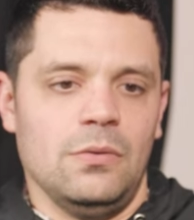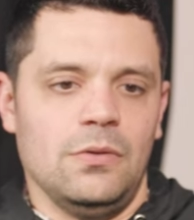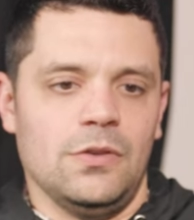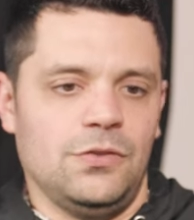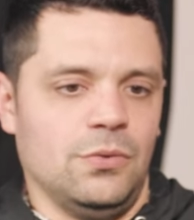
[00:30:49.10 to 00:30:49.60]

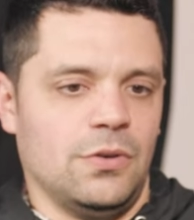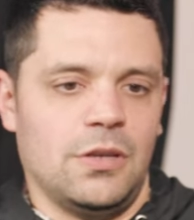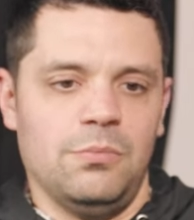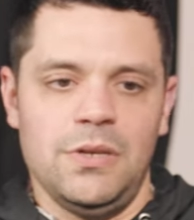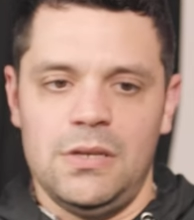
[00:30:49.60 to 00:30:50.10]
the store
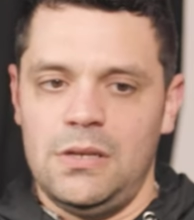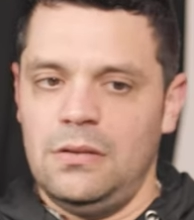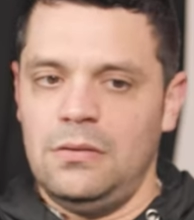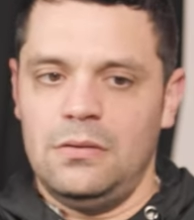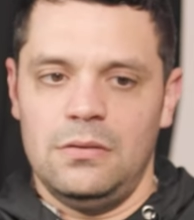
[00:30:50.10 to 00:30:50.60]
could be
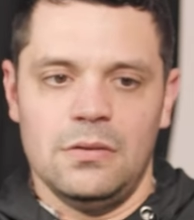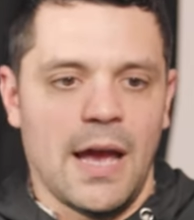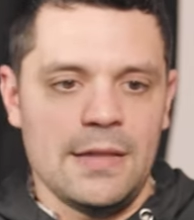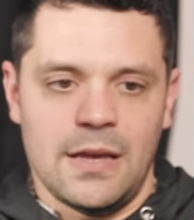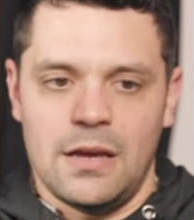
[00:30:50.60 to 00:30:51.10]

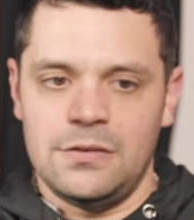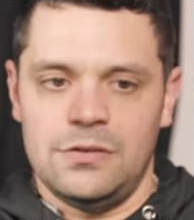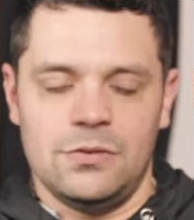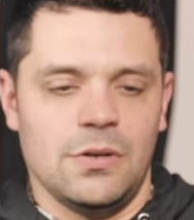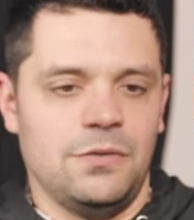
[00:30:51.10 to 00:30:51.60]
nine thousand
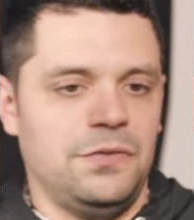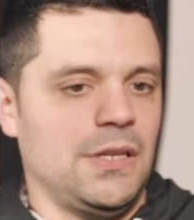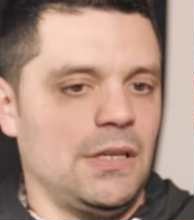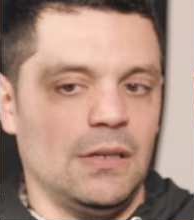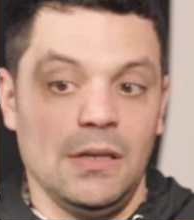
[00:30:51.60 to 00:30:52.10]
square
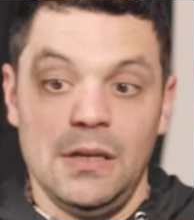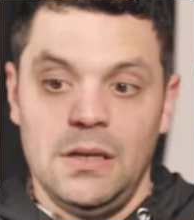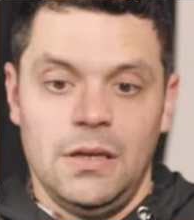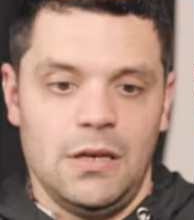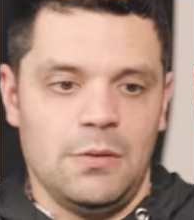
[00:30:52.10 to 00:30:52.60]
feet,
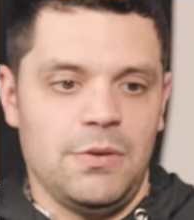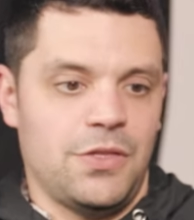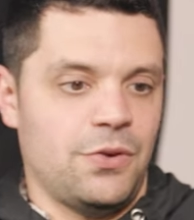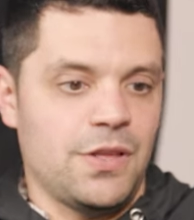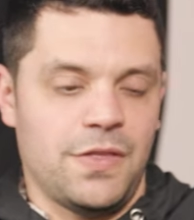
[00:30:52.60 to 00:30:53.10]
it could be
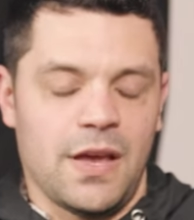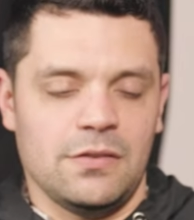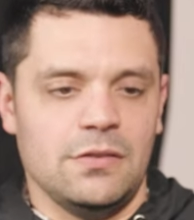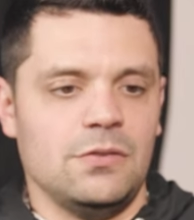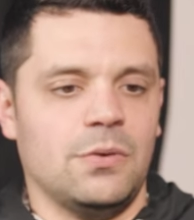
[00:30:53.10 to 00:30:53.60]
thirty
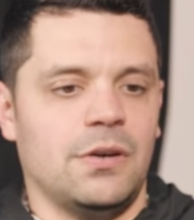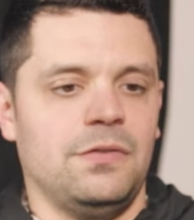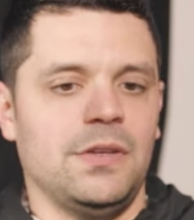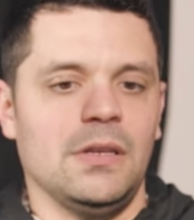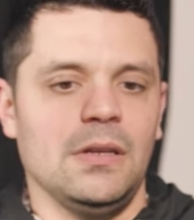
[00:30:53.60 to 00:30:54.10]
thousand square
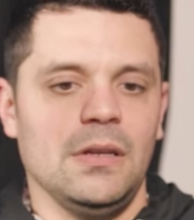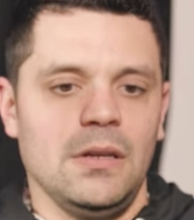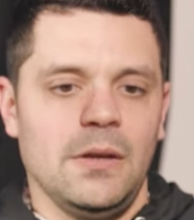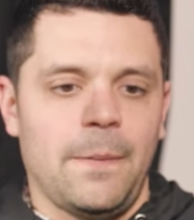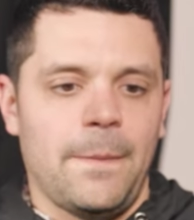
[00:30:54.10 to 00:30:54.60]
feet.
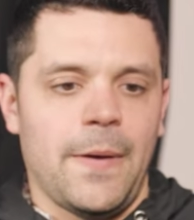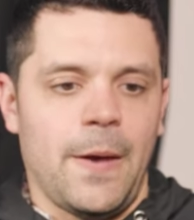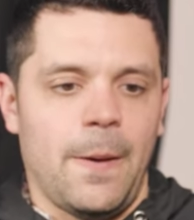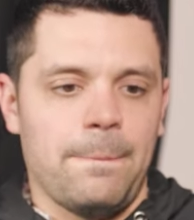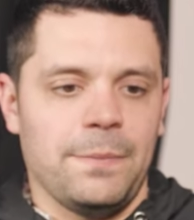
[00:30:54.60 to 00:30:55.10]

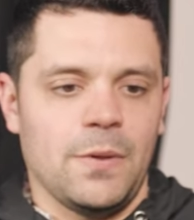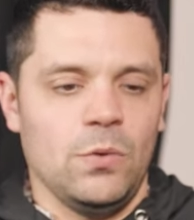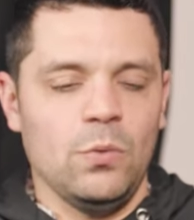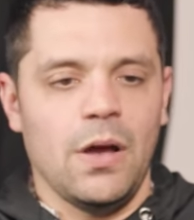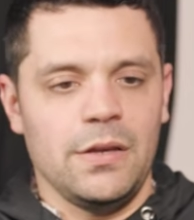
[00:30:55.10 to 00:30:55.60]
Um,
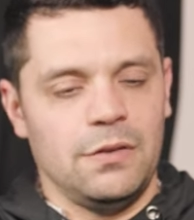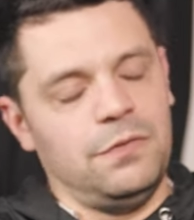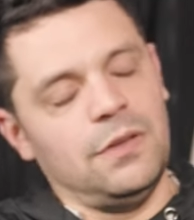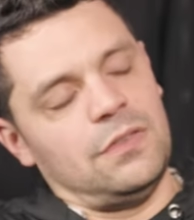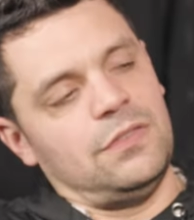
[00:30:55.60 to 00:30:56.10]
we want you to
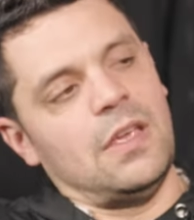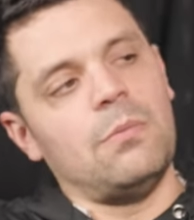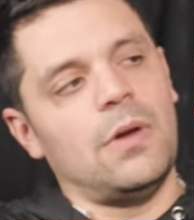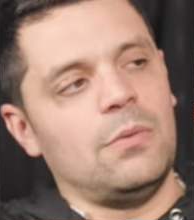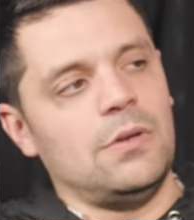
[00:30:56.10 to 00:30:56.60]
feel the
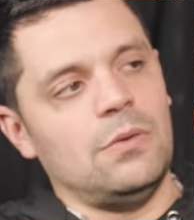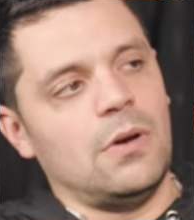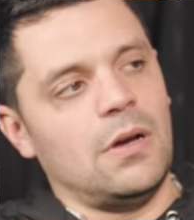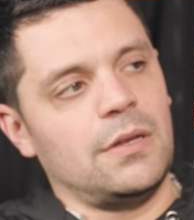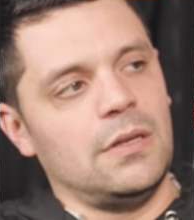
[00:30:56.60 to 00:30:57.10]
same way when you
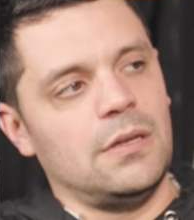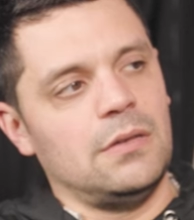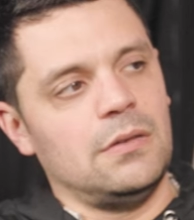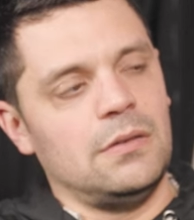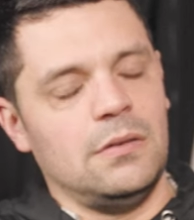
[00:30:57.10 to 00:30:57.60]
walk in.
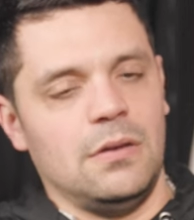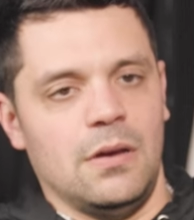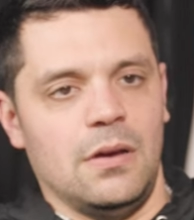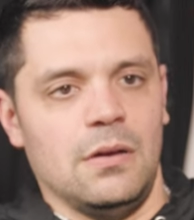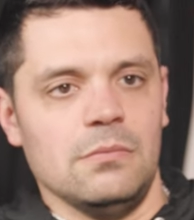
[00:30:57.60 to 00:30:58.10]

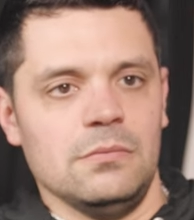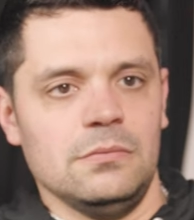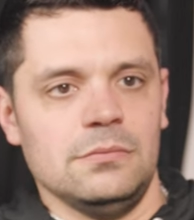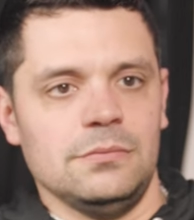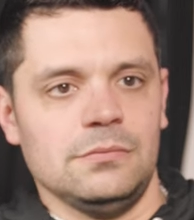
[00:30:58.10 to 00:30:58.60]
Um,
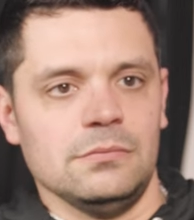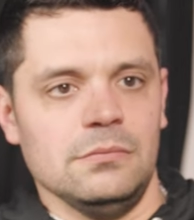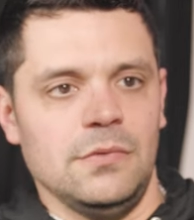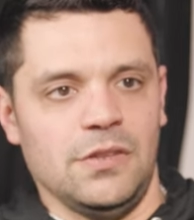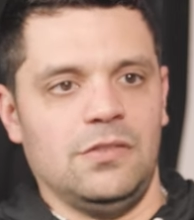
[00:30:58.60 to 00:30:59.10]

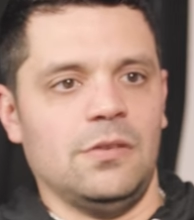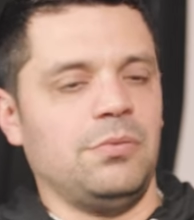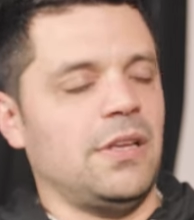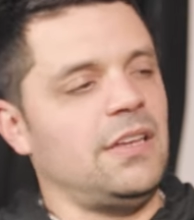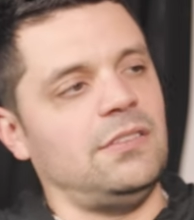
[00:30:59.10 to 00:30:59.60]
this is a
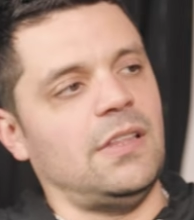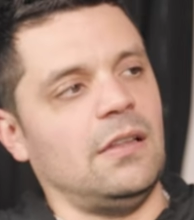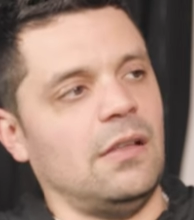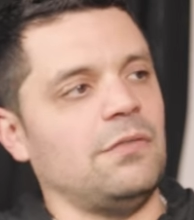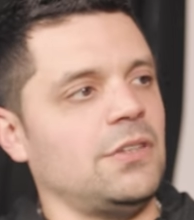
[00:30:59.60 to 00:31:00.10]
place
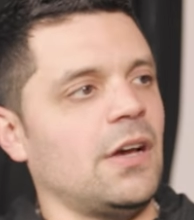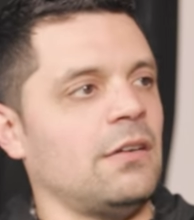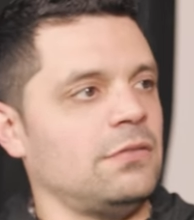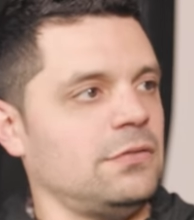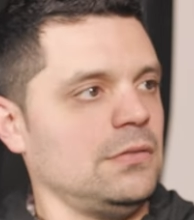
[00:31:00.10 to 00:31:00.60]
that loves
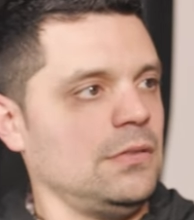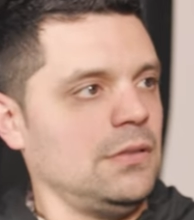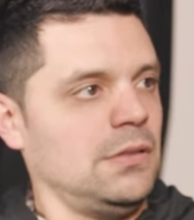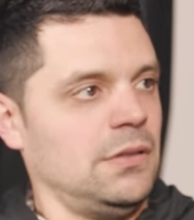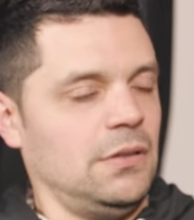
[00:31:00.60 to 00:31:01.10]
golf.
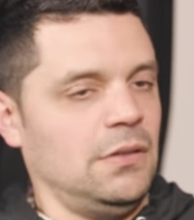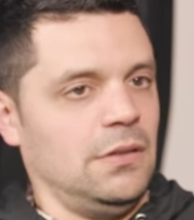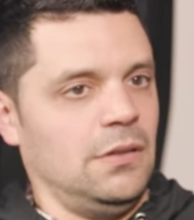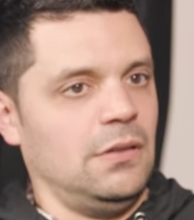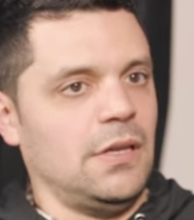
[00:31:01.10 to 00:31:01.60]

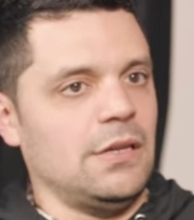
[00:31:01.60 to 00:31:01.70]
They